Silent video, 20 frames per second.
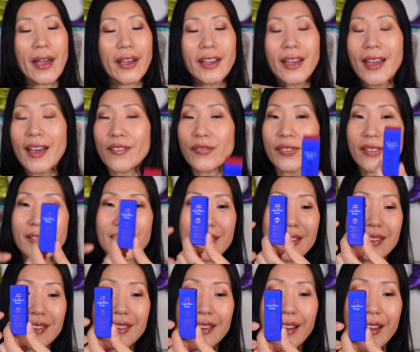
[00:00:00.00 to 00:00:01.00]
I have
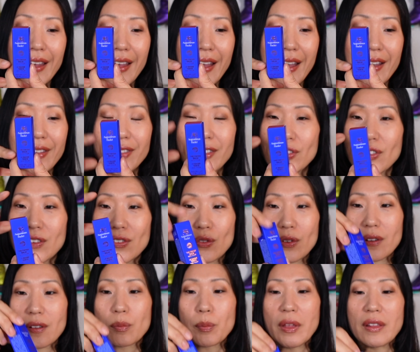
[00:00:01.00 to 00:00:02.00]
seen that these
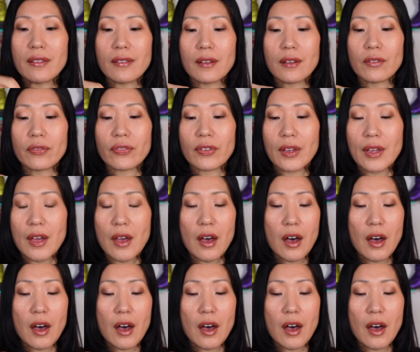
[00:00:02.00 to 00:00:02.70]
are expensive.